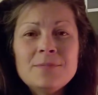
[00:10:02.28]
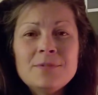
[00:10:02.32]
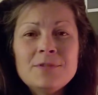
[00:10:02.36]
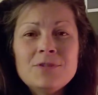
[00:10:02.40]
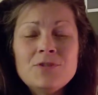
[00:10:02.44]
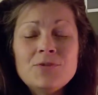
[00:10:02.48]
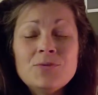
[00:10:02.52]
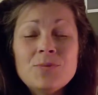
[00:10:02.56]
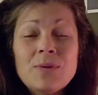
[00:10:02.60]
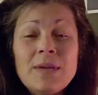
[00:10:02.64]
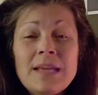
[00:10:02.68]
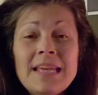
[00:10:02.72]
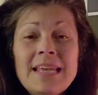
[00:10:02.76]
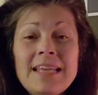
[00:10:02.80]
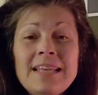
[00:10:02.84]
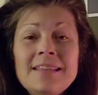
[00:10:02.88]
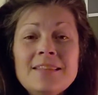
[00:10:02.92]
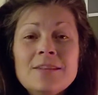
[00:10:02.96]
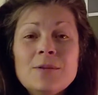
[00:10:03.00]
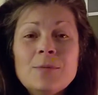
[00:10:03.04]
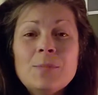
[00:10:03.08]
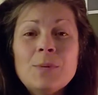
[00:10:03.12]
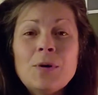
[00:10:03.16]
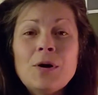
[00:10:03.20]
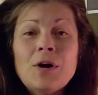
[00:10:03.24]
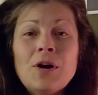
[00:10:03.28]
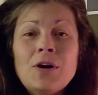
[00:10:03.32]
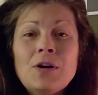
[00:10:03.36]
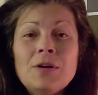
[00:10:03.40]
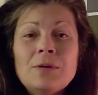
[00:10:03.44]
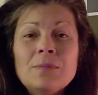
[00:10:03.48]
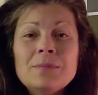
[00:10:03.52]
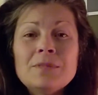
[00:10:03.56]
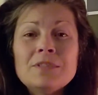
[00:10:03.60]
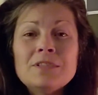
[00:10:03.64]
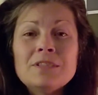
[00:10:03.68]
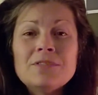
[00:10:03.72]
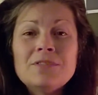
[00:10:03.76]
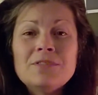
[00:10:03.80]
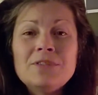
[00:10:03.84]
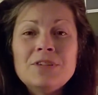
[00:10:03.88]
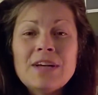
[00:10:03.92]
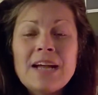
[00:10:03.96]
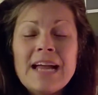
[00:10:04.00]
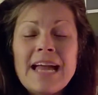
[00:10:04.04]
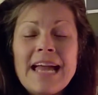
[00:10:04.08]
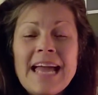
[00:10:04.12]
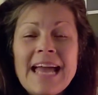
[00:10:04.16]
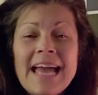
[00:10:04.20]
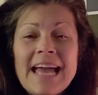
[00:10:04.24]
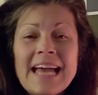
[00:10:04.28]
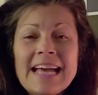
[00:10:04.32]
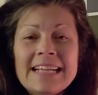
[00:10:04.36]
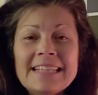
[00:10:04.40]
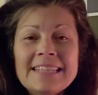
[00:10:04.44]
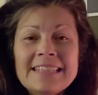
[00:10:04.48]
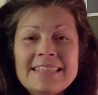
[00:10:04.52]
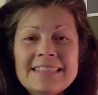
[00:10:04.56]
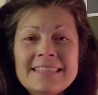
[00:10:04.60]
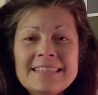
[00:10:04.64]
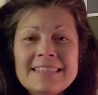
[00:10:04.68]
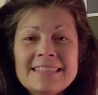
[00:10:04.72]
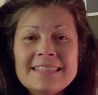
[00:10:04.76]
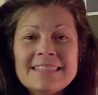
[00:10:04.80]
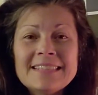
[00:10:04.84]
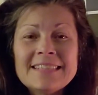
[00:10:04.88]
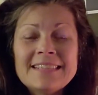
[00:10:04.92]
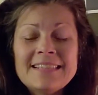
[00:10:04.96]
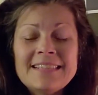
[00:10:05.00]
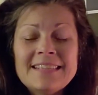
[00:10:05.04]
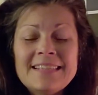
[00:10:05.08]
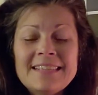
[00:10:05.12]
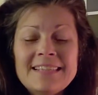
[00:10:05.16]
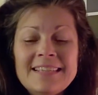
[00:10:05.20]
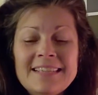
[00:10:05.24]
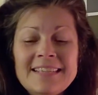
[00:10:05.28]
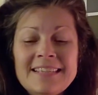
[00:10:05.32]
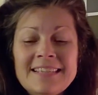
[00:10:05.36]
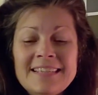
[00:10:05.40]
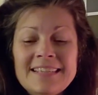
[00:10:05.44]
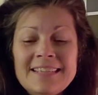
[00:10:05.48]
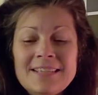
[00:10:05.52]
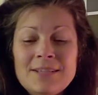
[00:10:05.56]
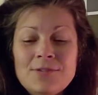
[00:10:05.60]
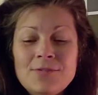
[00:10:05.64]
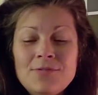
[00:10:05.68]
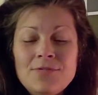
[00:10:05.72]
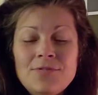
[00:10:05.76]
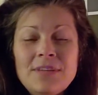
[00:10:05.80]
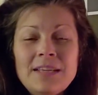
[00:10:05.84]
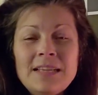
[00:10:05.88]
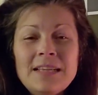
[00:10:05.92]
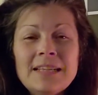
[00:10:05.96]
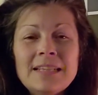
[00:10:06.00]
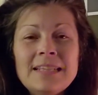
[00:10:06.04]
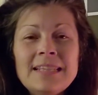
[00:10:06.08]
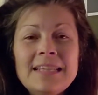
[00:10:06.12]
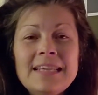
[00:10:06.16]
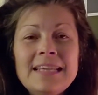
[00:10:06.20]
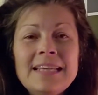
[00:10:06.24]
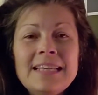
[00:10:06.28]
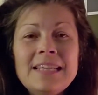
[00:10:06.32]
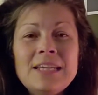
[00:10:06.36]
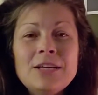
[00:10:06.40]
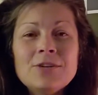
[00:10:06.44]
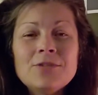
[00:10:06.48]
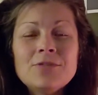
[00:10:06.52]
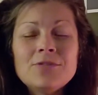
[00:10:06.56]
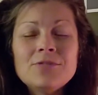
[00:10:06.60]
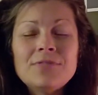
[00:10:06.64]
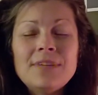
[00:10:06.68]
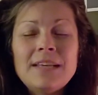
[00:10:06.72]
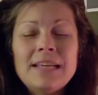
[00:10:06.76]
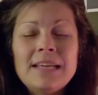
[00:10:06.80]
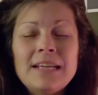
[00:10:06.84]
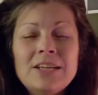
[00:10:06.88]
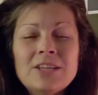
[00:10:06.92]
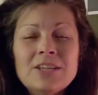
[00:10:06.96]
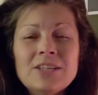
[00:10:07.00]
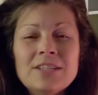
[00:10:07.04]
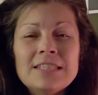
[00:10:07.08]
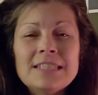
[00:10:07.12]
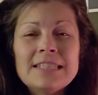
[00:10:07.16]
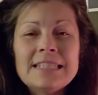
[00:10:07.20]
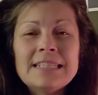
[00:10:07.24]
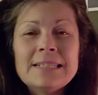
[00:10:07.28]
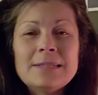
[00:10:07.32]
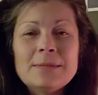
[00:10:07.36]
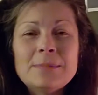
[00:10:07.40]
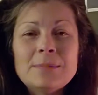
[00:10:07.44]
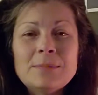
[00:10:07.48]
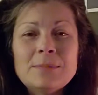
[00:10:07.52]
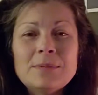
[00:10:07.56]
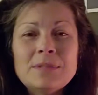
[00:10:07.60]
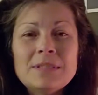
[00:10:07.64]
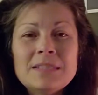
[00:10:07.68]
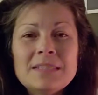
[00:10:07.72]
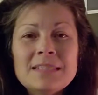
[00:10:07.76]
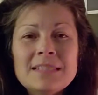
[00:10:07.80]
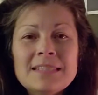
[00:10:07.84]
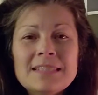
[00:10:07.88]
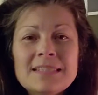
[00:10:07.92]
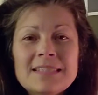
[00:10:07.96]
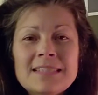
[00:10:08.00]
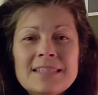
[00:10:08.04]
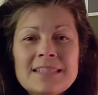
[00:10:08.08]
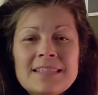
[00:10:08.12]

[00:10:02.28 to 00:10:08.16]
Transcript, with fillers: between the palms of your hands feeling your fingertips,